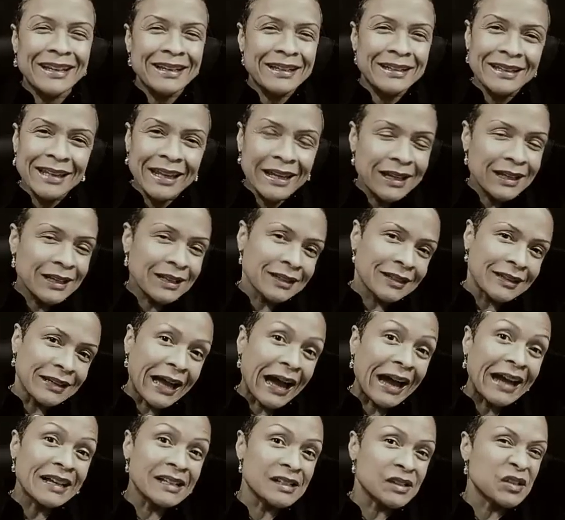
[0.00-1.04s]
late at
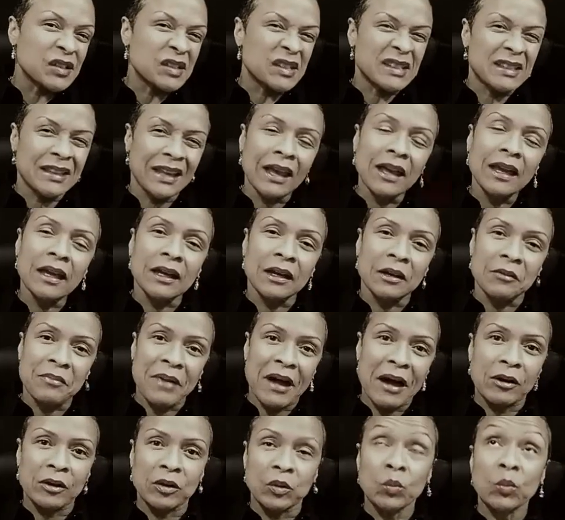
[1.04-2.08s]
night just thinking
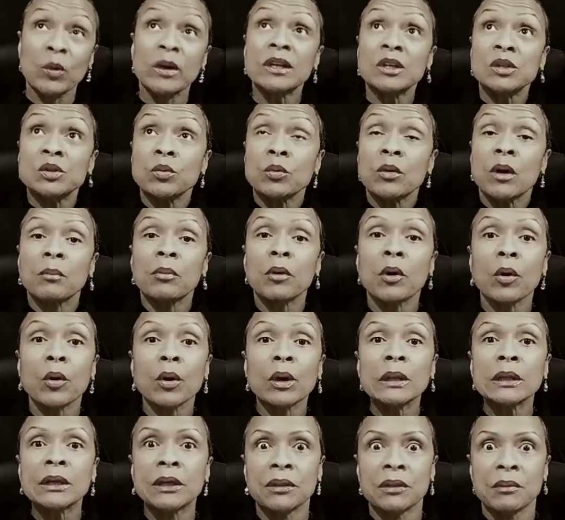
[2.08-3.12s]
about it wakes you up
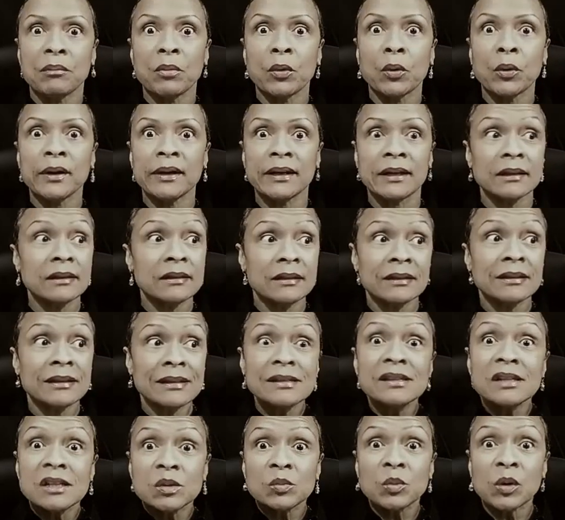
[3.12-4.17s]
early in the morning this
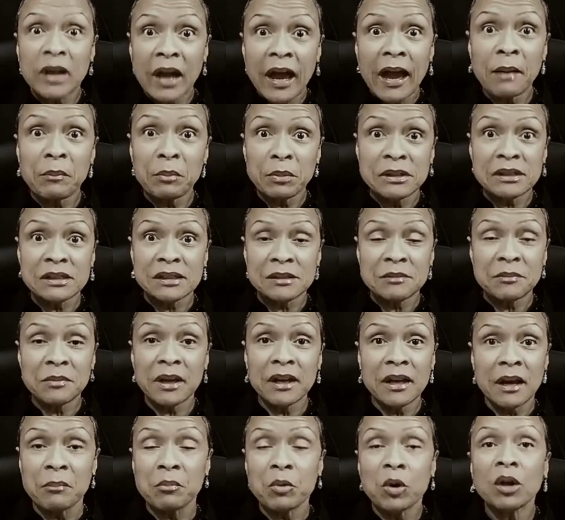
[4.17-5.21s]
is what happens to me
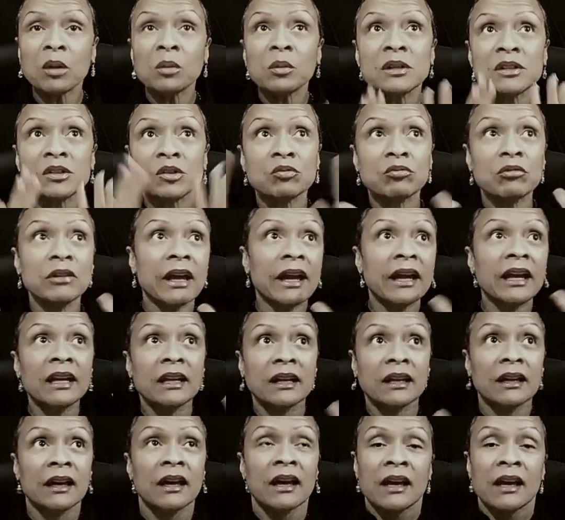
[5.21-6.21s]
i'm always creating